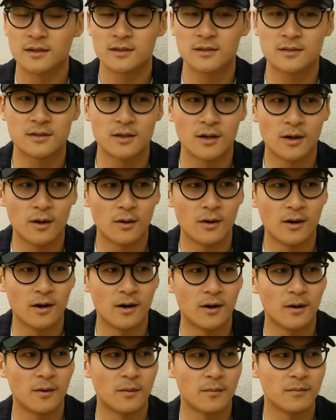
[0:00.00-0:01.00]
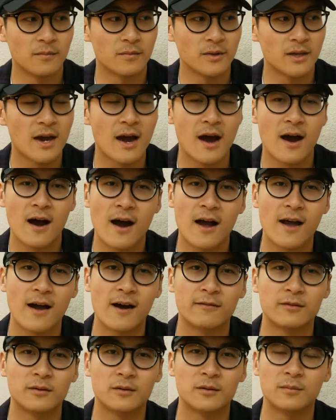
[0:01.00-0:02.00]
So um, yeah, I
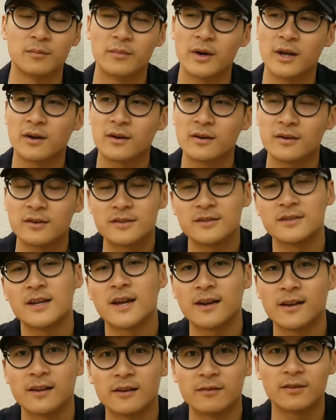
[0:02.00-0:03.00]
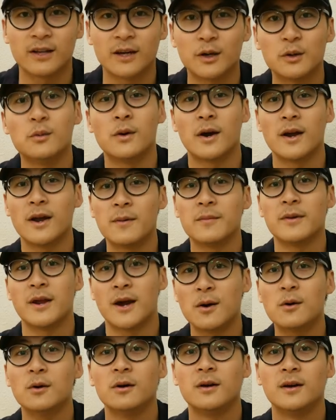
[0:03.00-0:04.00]
have a better understanding of like who I am
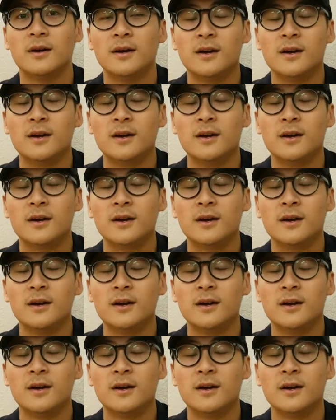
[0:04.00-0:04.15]
now